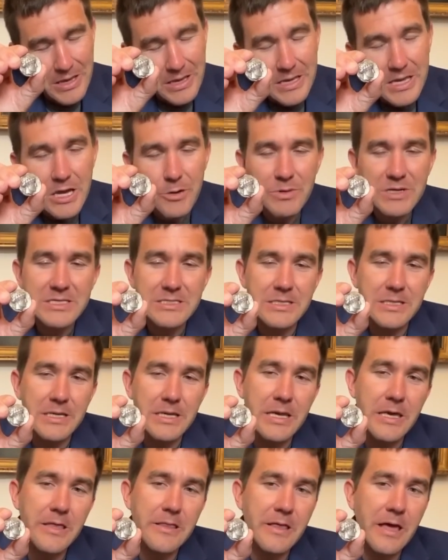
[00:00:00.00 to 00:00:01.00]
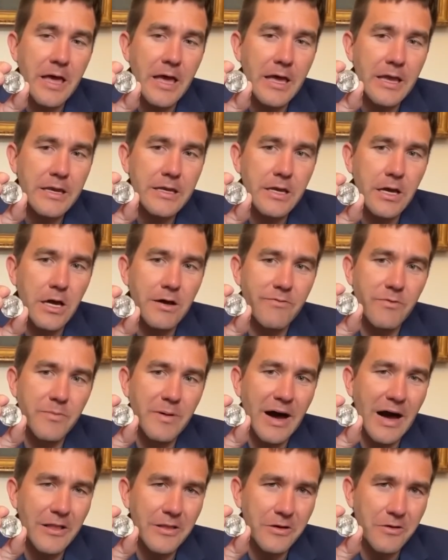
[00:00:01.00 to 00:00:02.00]
Here we see the head of
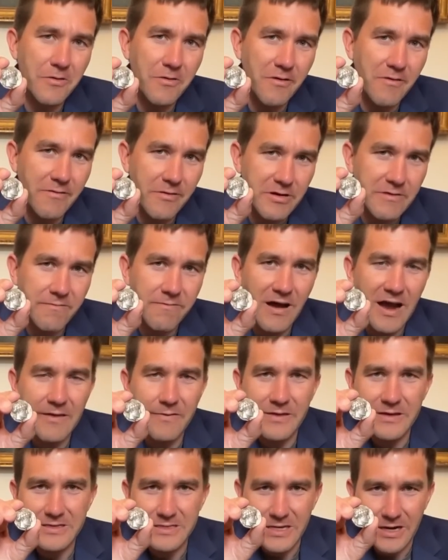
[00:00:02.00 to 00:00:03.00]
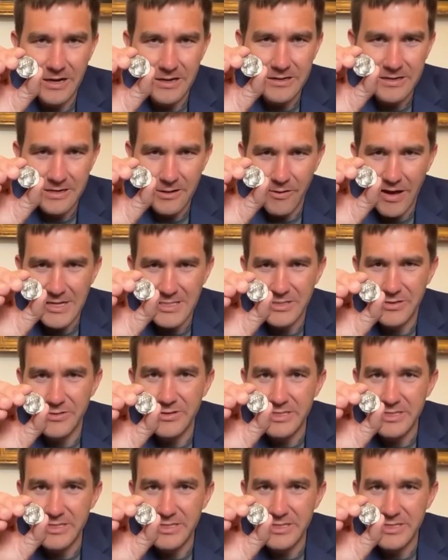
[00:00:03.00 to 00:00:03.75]
Apollo, very finely done in classical